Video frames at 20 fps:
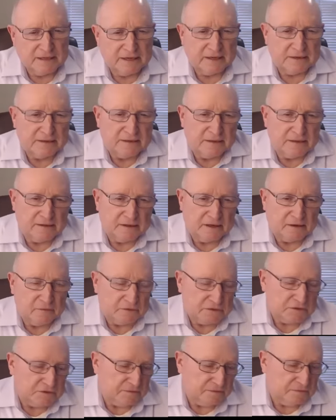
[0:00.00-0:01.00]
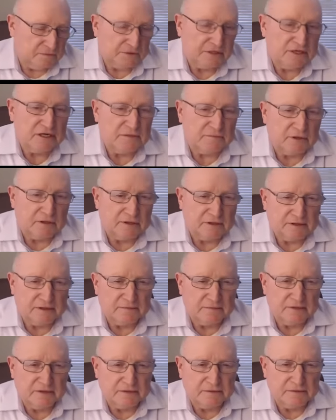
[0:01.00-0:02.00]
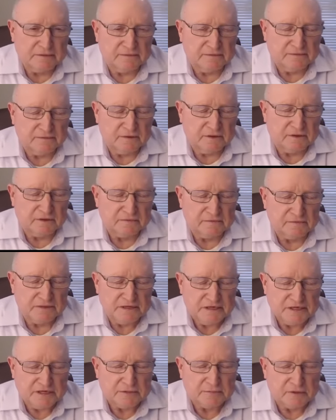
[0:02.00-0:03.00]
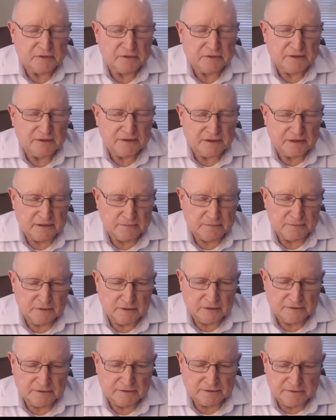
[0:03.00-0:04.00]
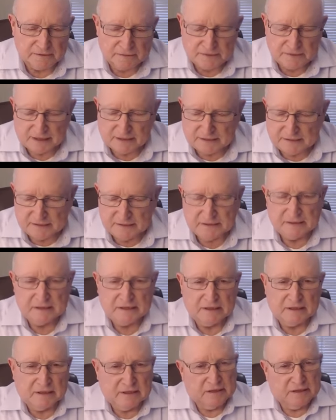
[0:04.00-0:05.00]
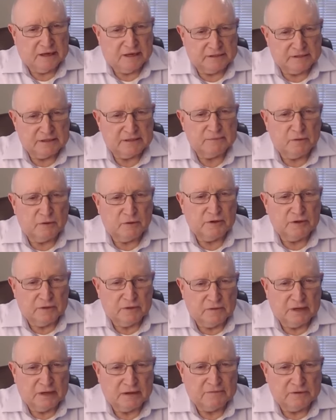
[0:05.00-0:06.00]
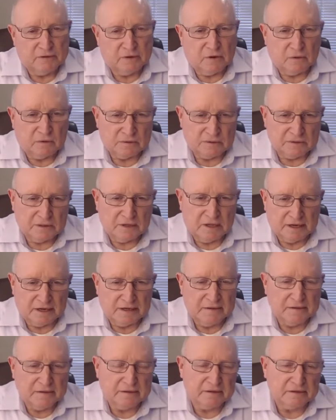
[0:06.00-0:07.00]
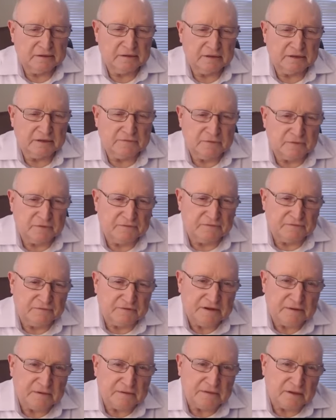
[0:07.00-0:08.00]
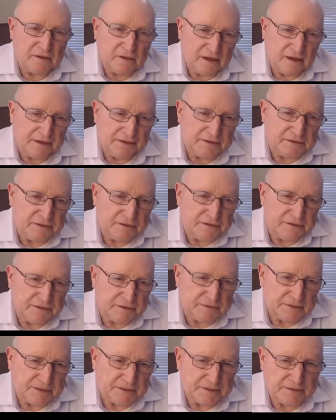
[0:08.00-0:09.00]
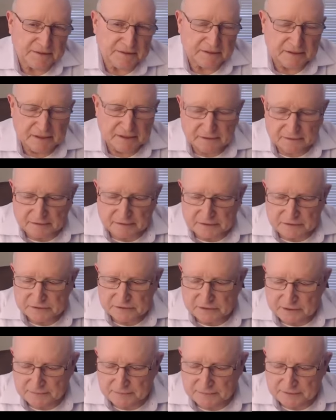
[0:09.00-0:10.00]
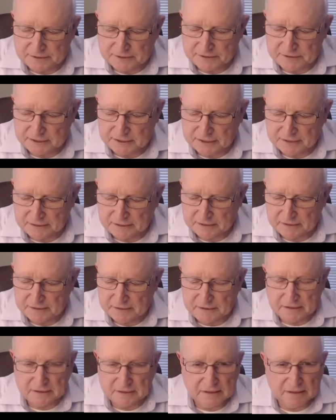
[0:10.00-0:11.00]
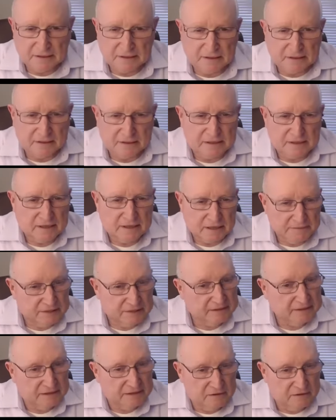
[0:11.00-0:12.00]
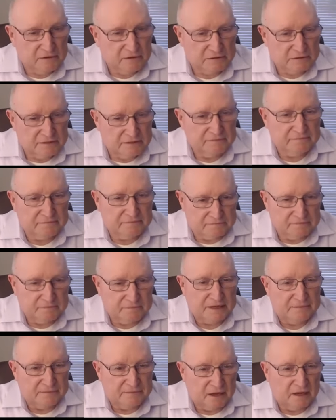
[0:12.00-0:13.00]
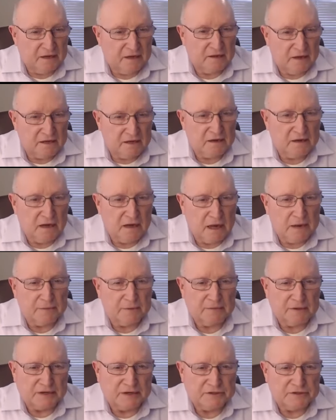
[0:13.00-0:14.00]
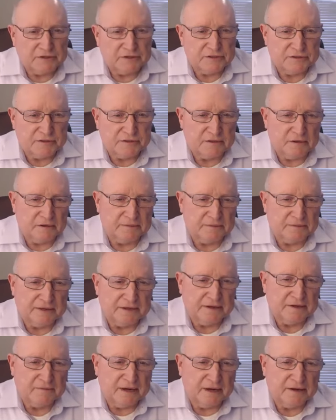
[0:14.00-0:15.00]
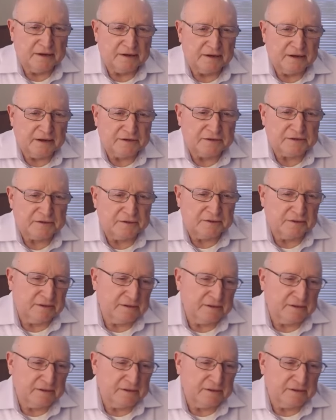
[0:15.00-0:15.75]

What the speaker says: And I think that was reasonable on them to do, reasonable on their part to do that. At some point, you have to hold the line if you feel the line is legitimate. And these companies did. I mean, they made a lot of compromises that aren't being recognized.